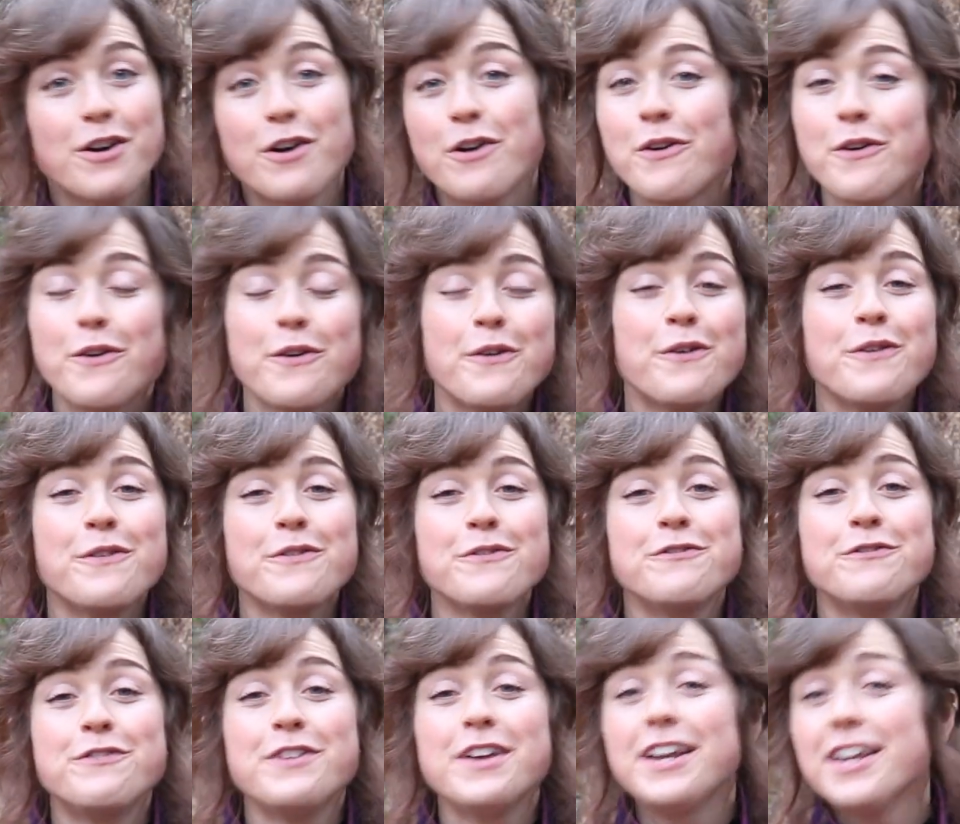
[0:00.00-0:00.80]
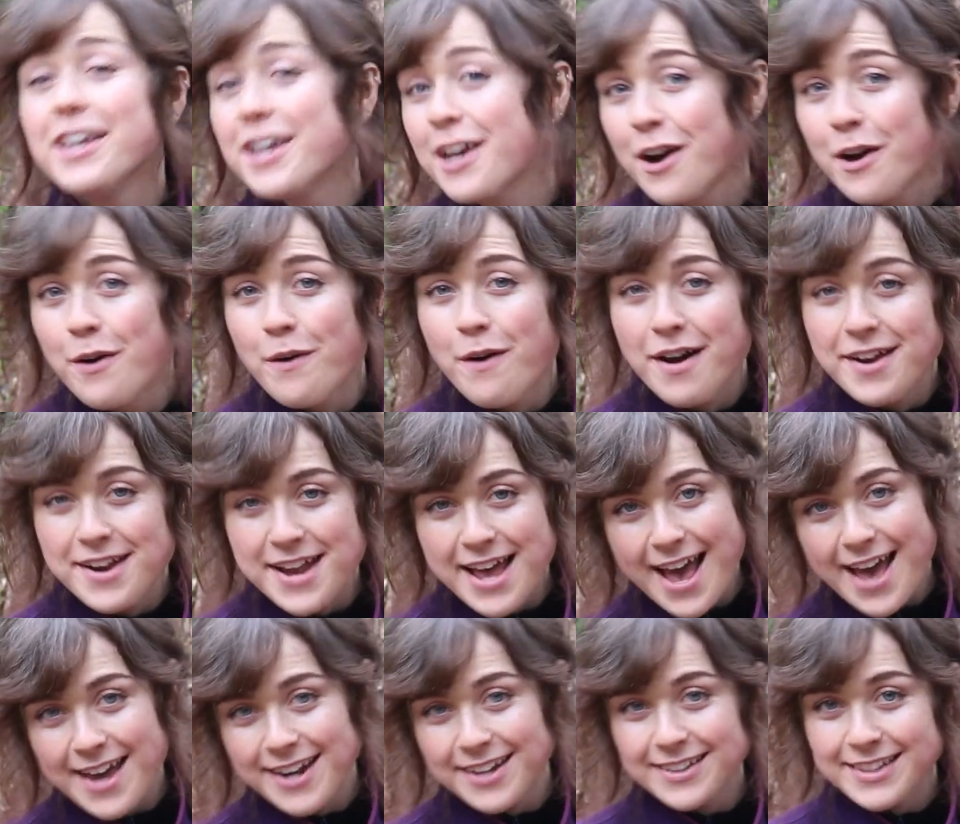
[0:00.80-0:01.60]
a whole video on
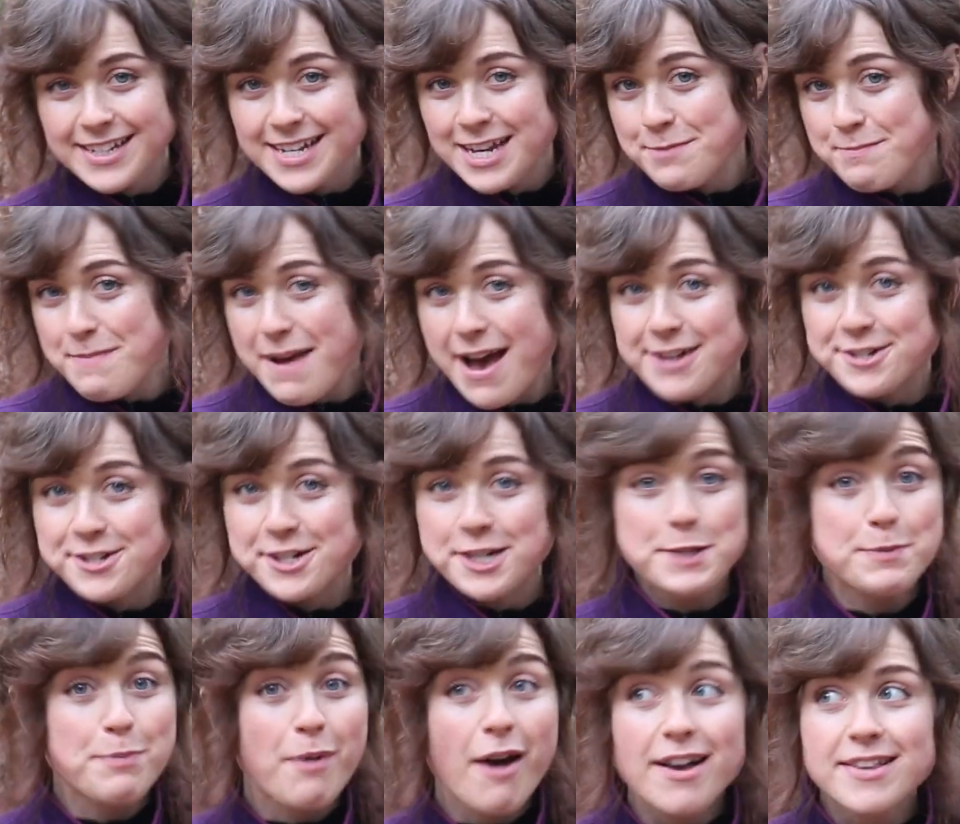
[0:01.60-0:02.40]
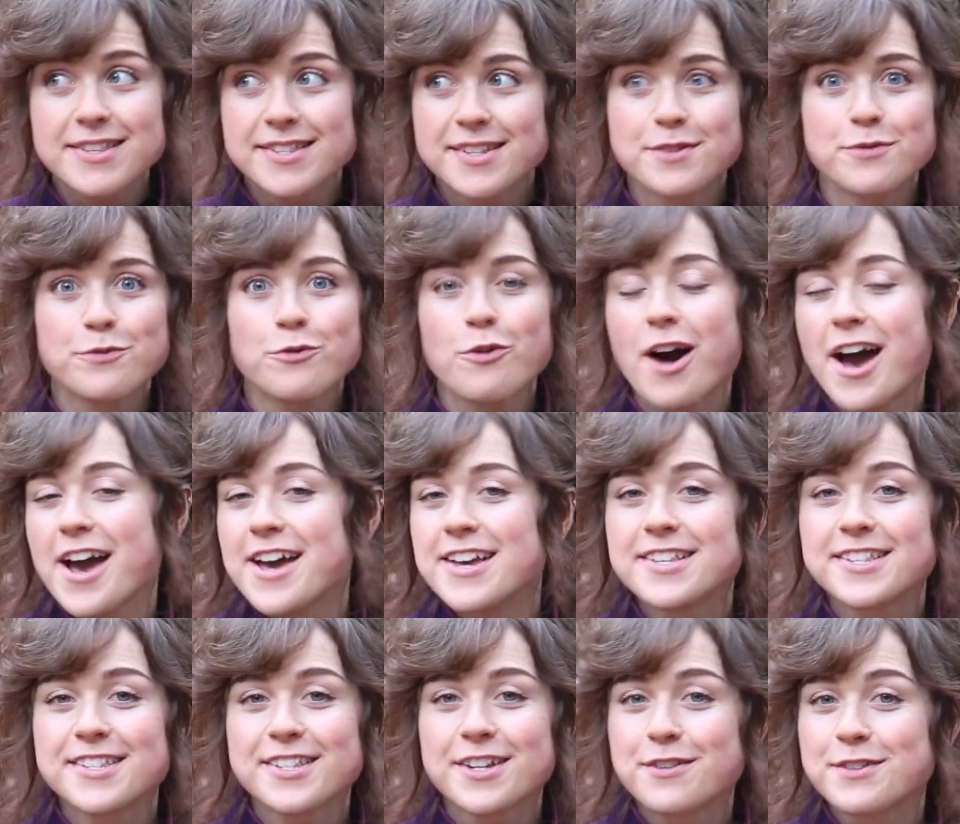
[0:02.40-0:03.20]
how to lead magic spots and why
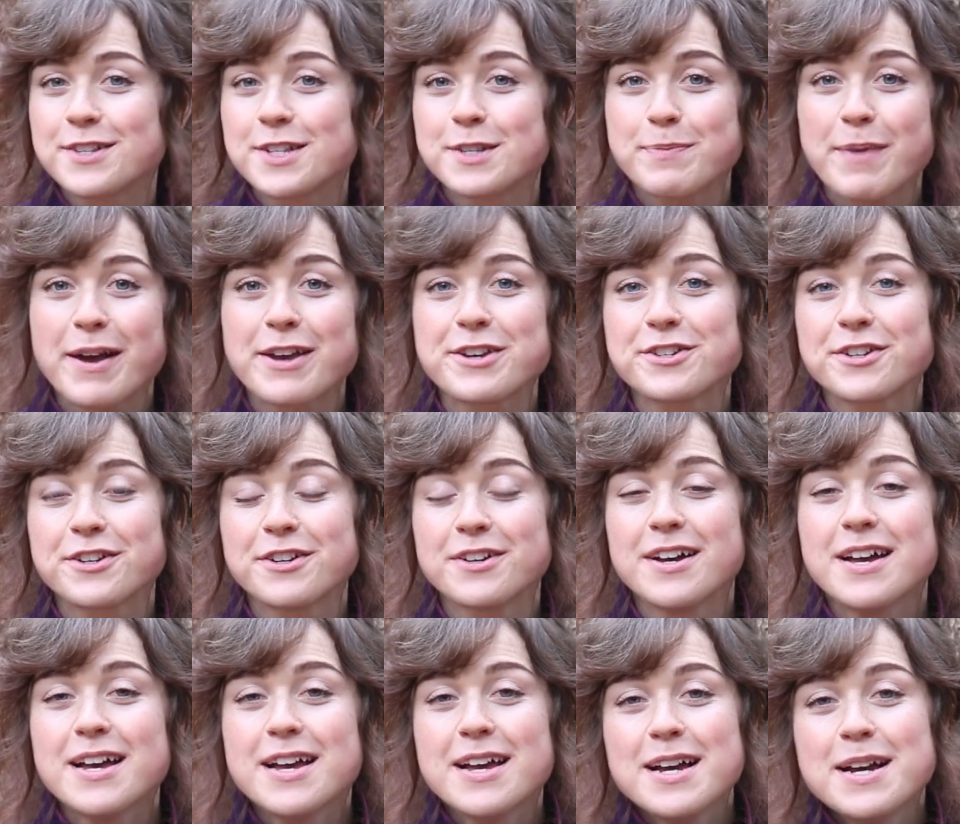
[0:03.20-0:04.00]
it's so special,